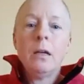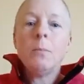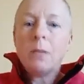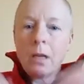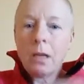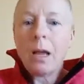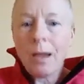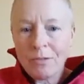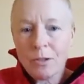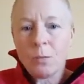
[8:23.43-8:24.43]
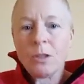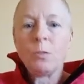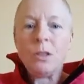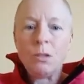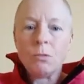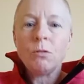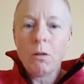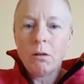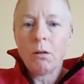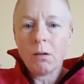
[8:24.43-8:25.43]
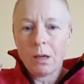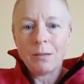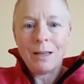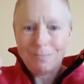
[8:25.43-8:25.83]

But then afterwards, when you're no longer